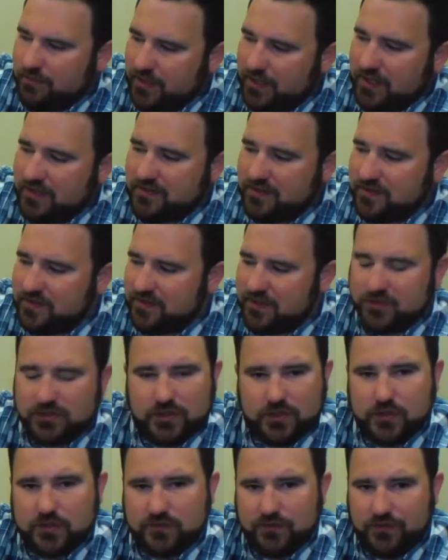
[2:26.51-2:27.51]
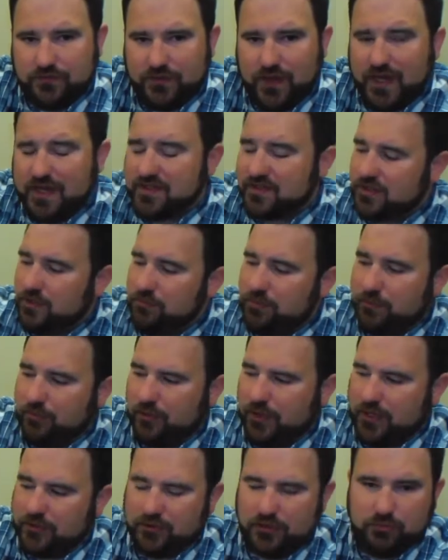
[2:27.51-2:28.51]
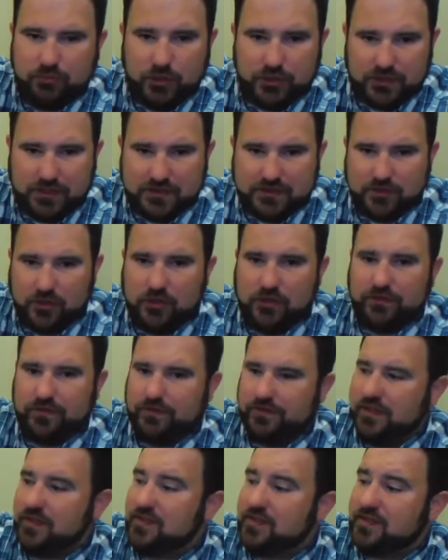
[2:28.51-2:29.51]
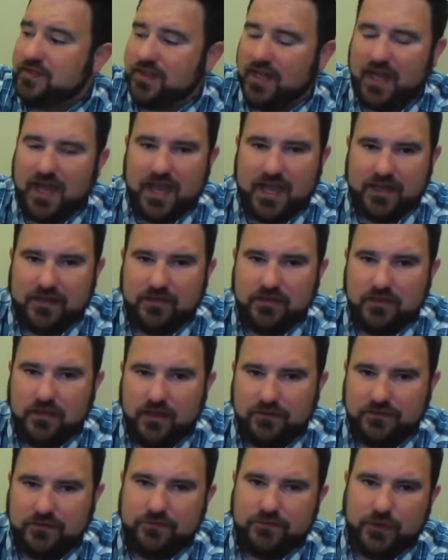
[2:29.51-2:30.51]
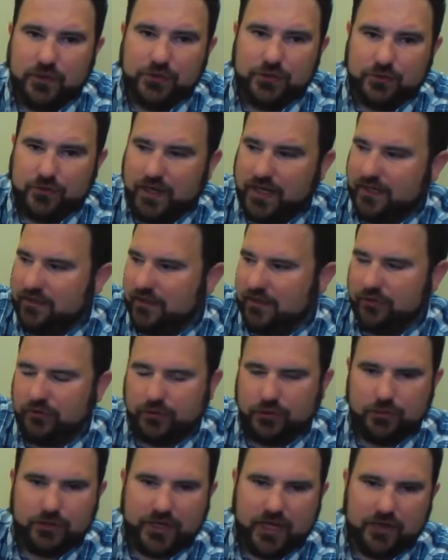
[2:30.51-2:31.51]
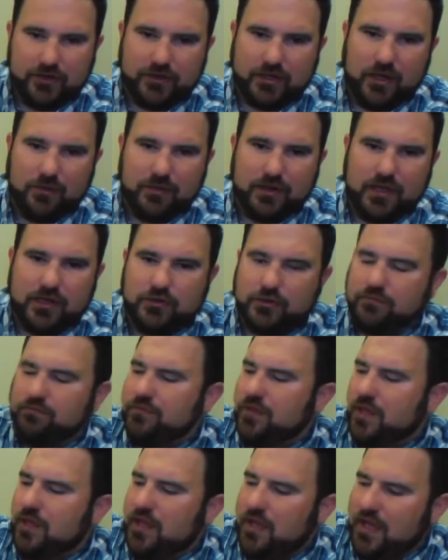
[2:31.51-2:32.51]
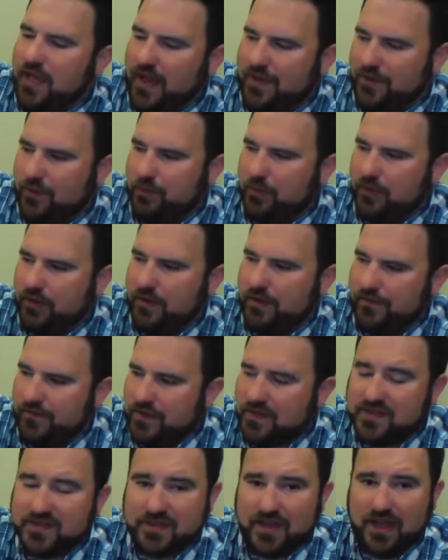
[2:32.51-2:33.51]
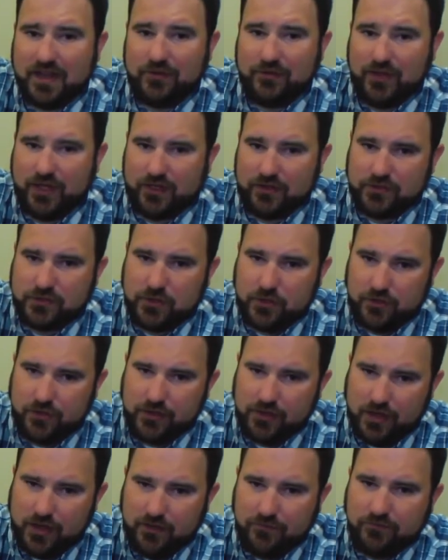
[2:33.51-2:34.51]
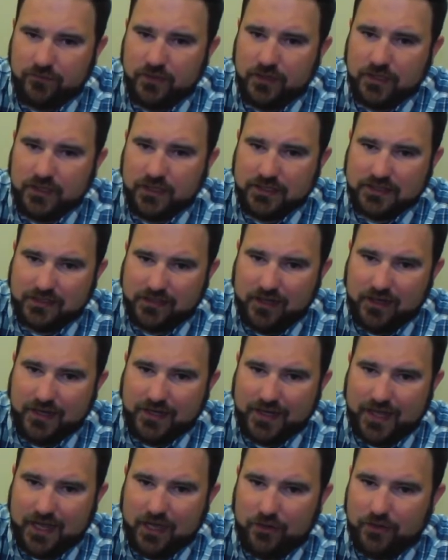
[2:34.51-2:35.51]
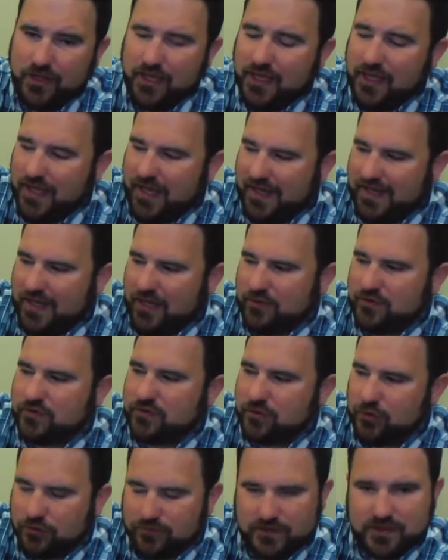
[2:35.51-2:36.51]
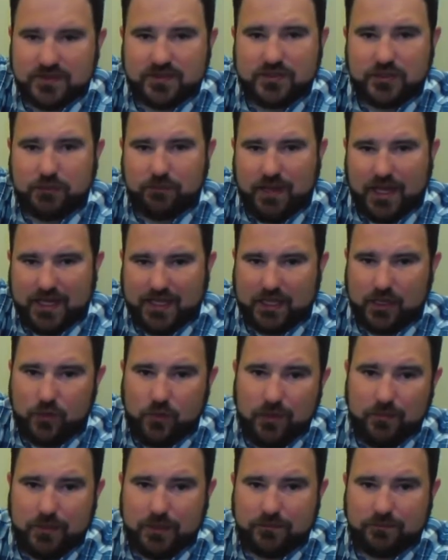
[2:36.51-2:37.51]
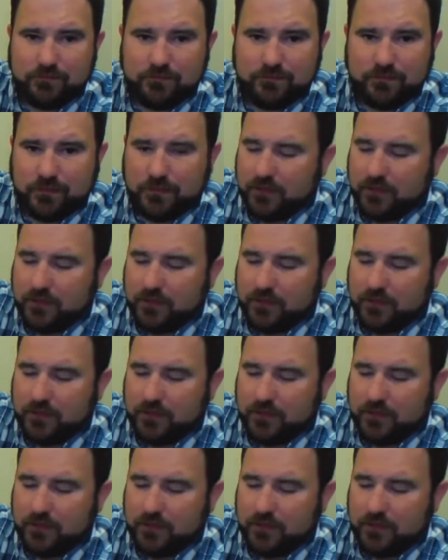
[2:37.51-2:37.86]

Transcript: Because this is such a useful device, some people actually put this on this side of the filter regulator lubricator combination, and they'll put it on this side so they can turn it off, lock it out, and now service pneumatic equipment